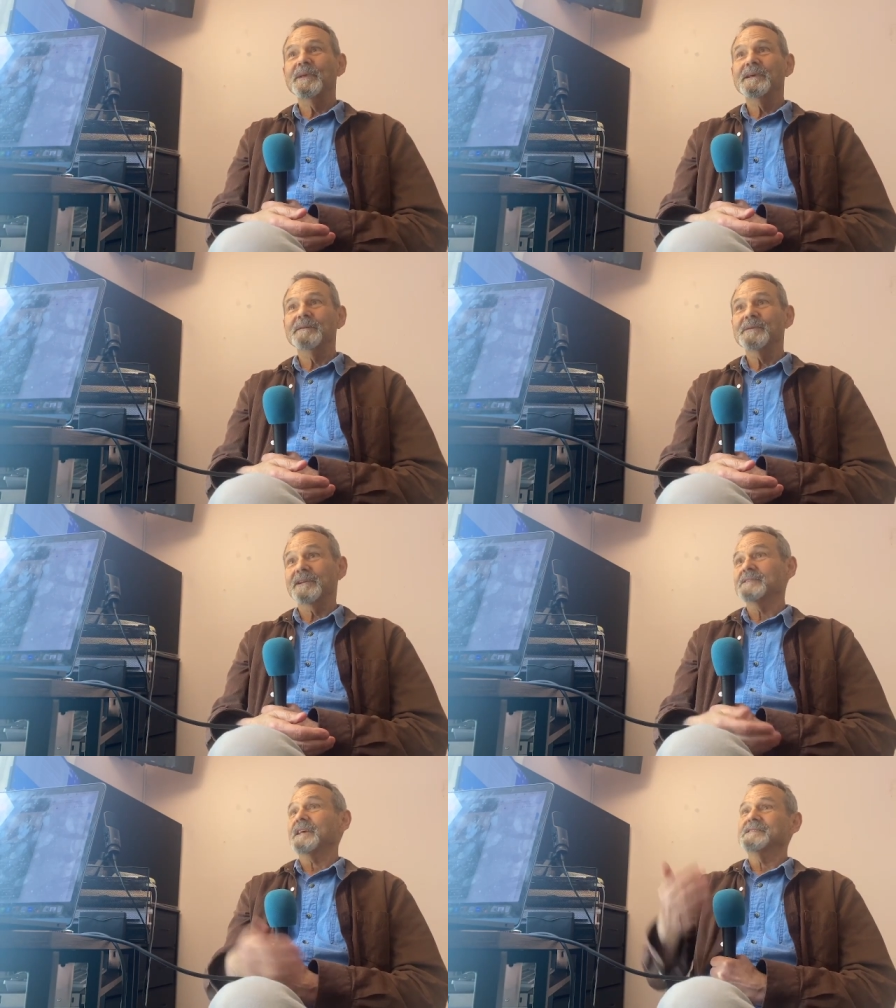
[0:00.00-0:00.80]

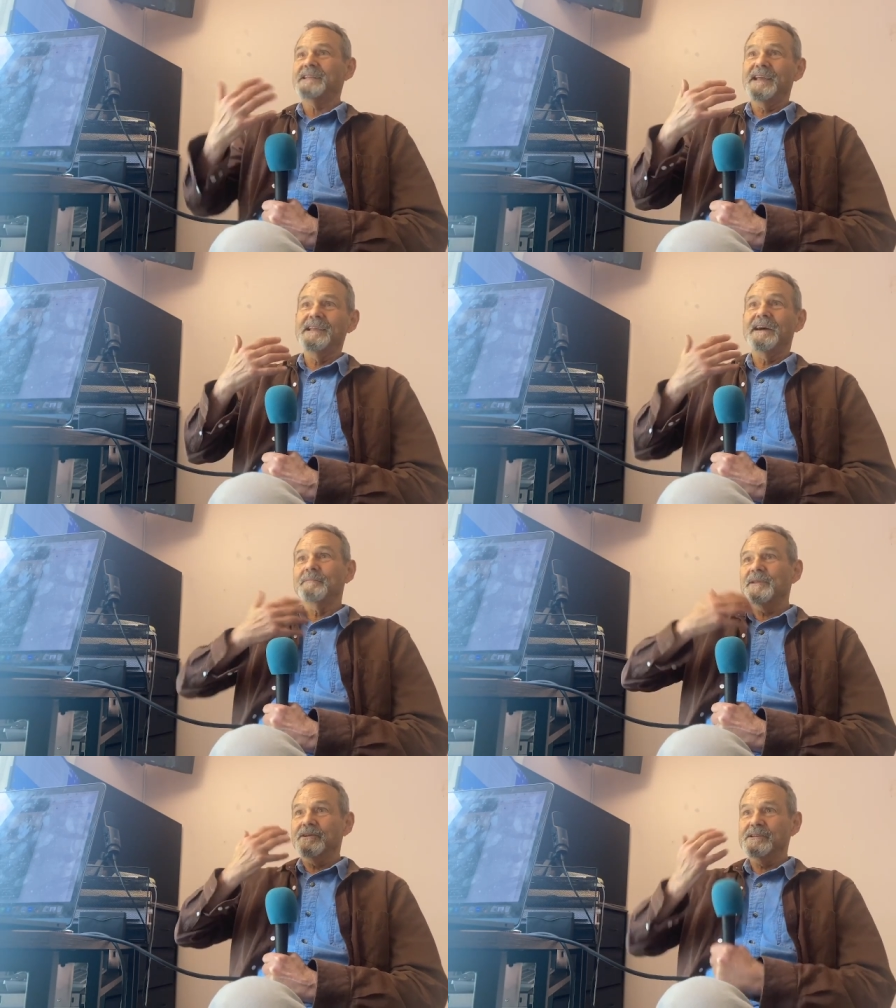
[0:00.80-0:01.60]
Because I stay young,
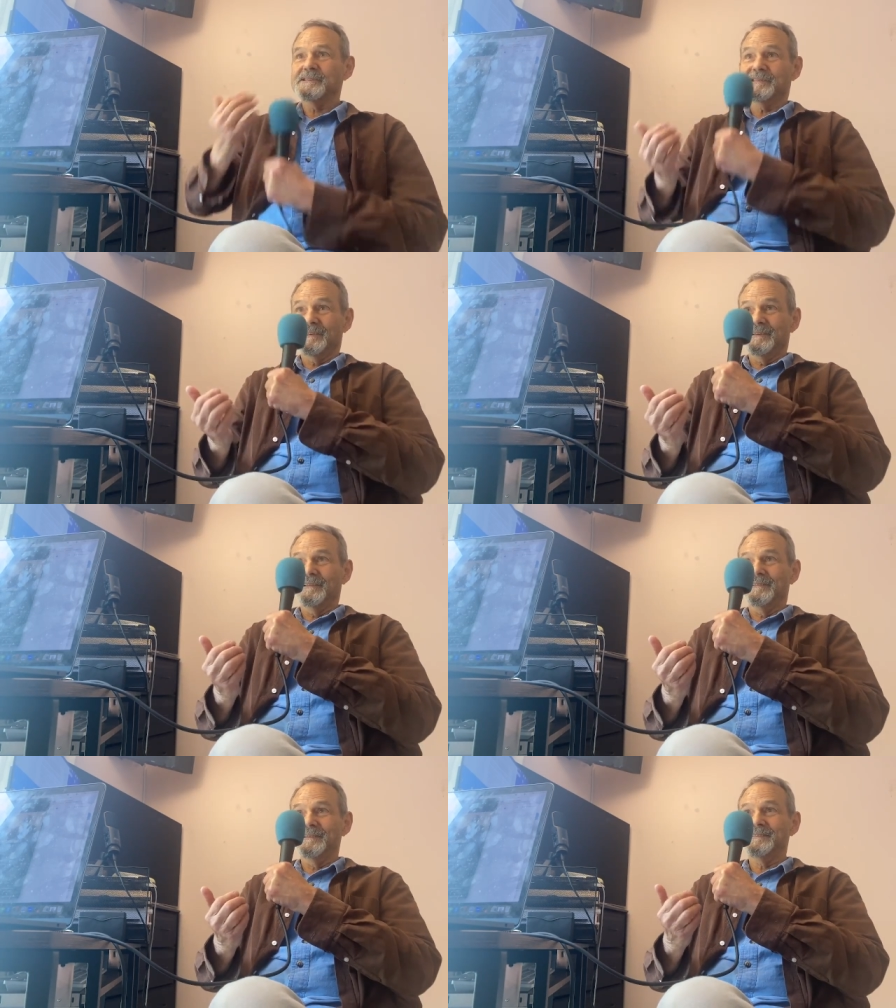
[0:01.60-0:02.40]
because
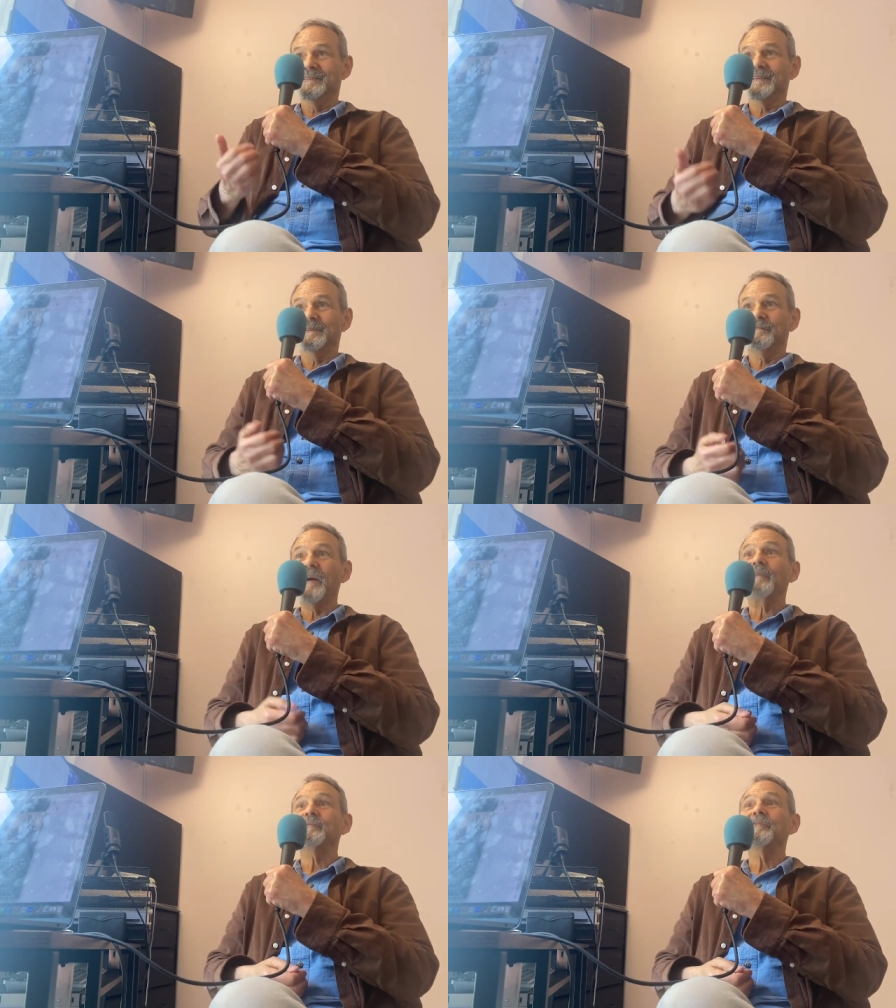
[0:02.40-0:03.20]
this is a
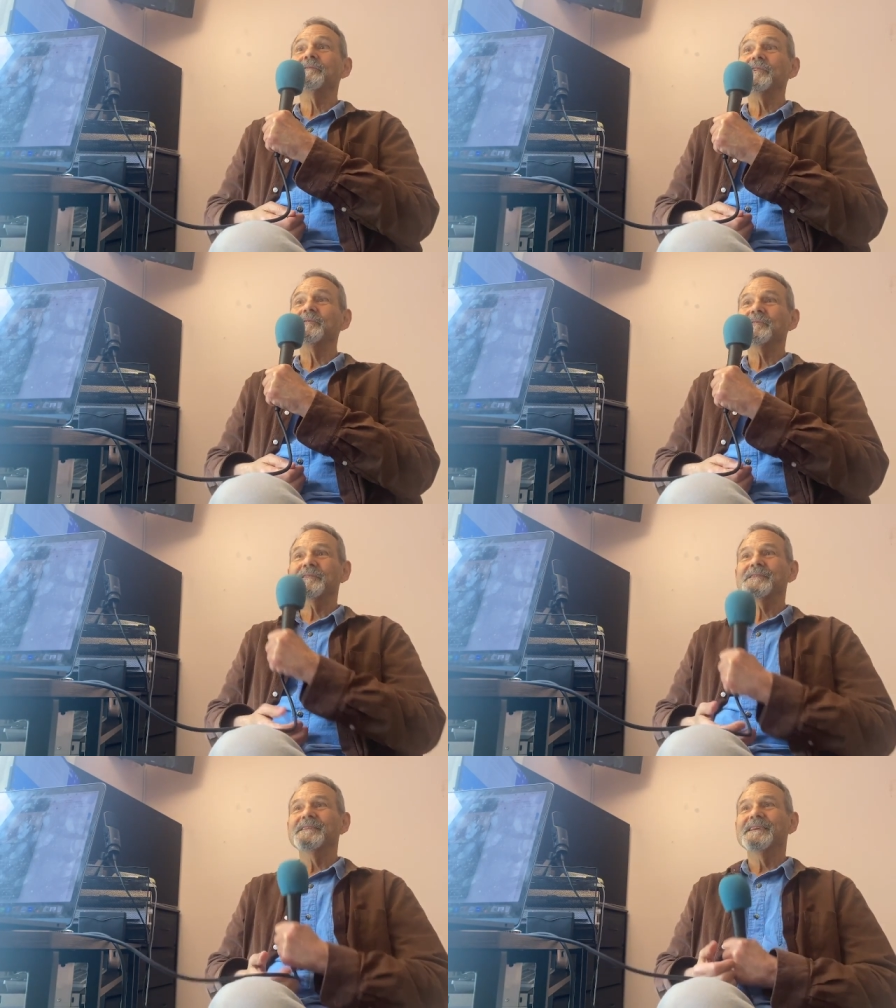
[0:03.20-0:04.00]
fountain of youth.
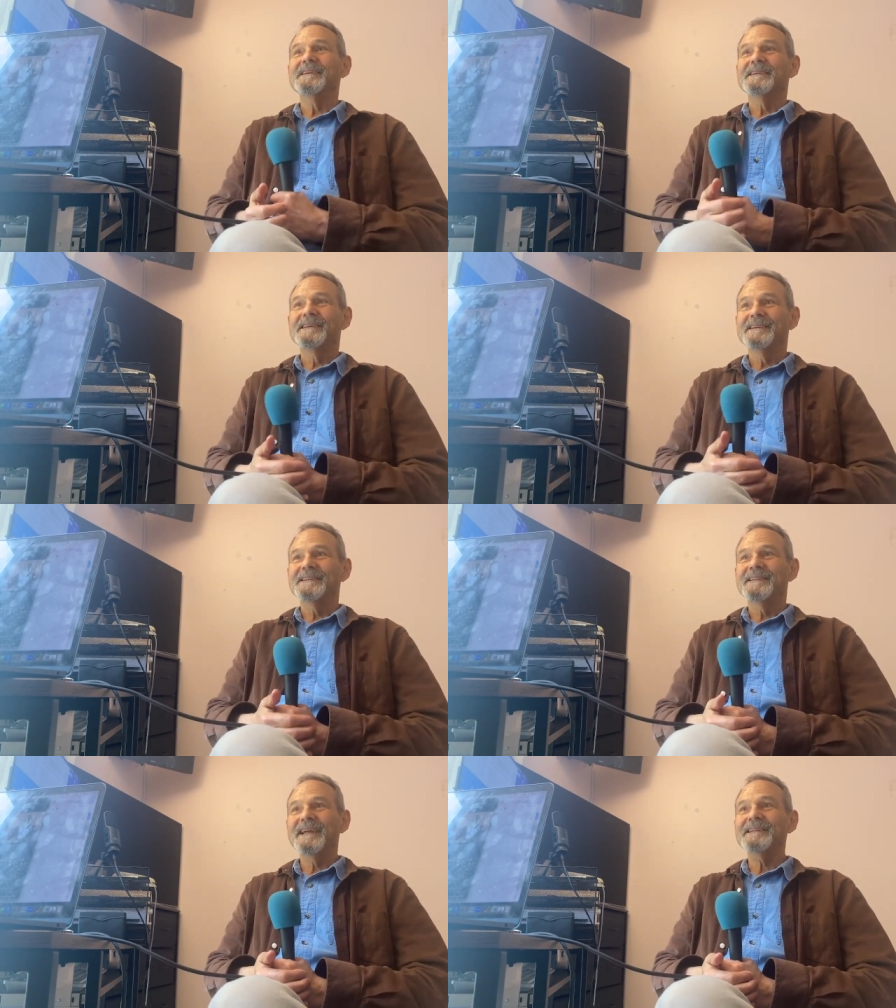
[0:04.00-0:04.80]

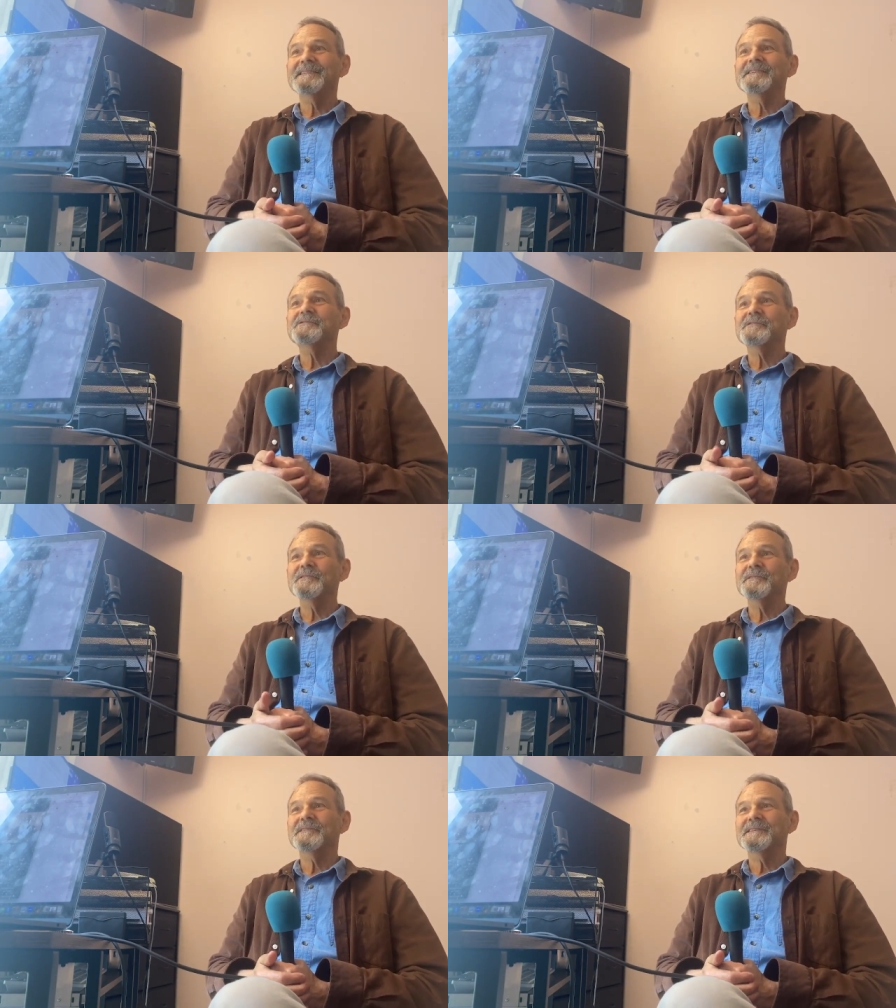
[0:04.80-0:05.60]
Telling the
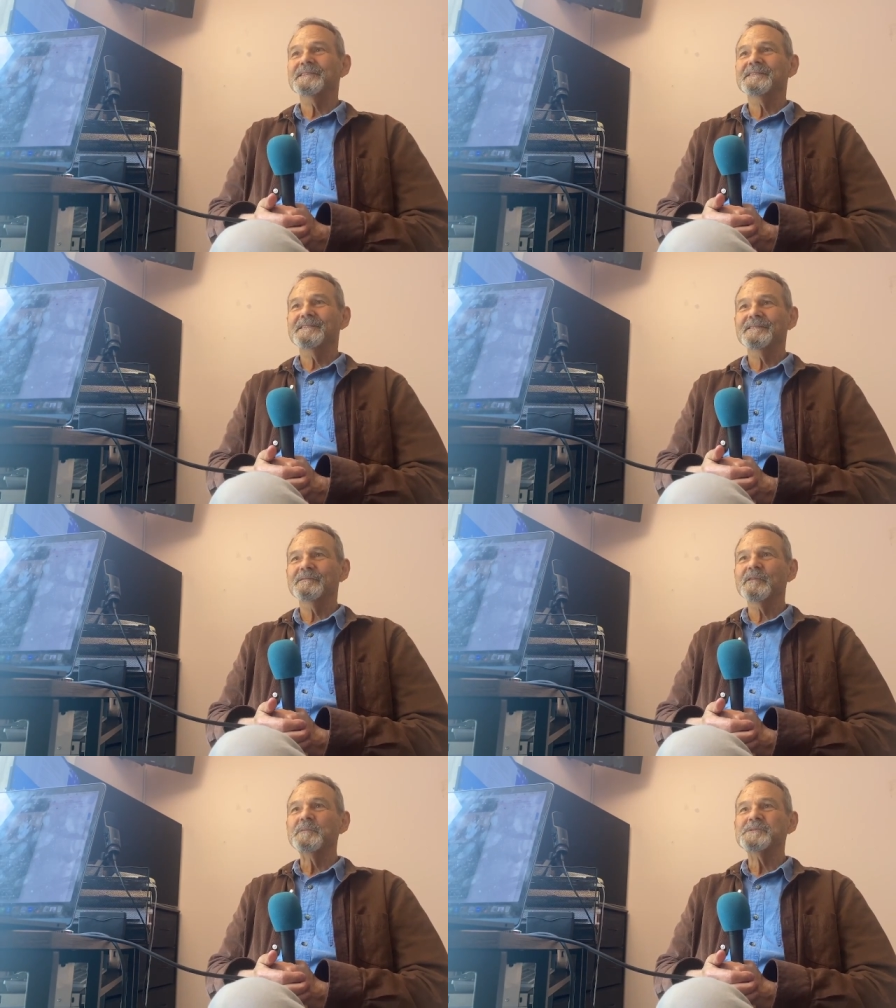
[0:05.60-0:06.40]
truth to
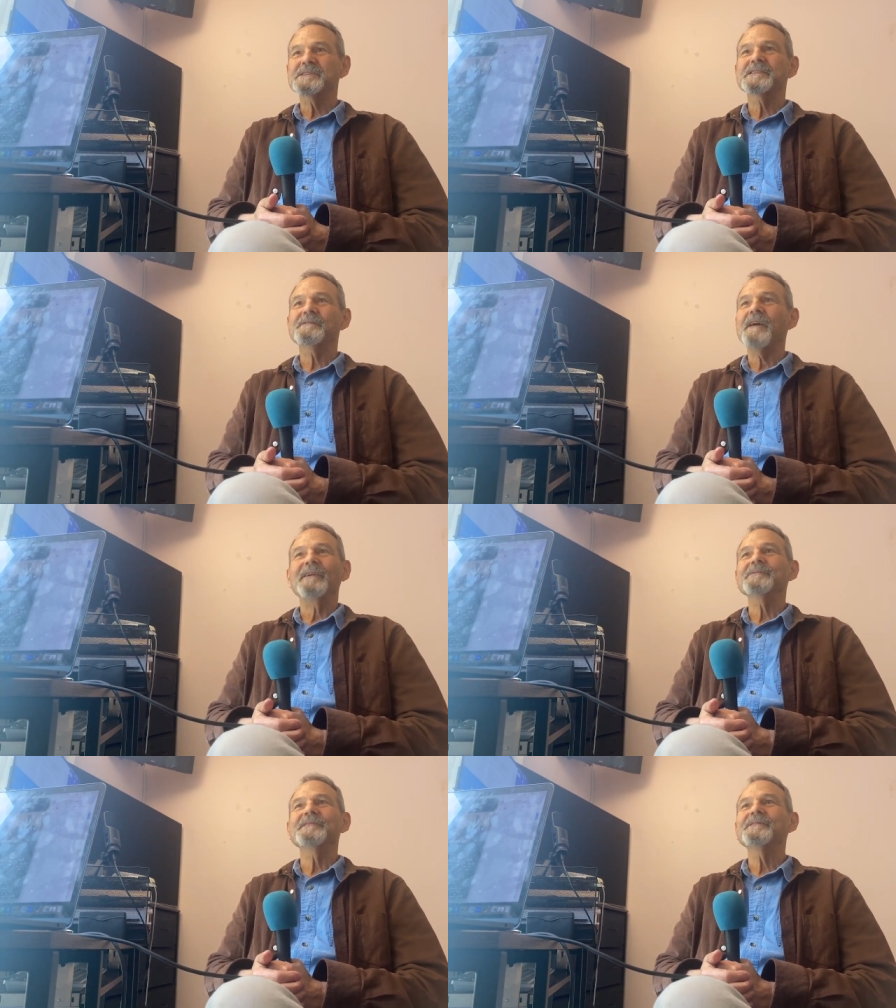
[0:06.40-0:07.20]
groups is the
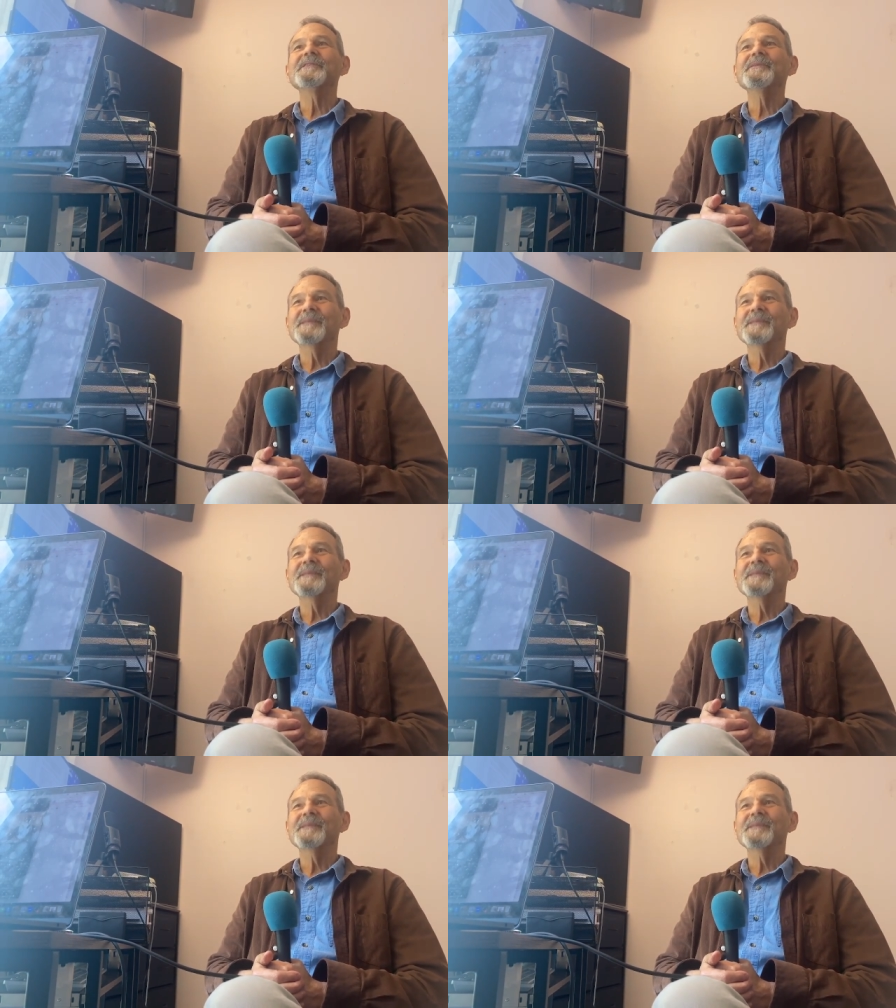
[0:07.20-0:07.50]
fountain of youth.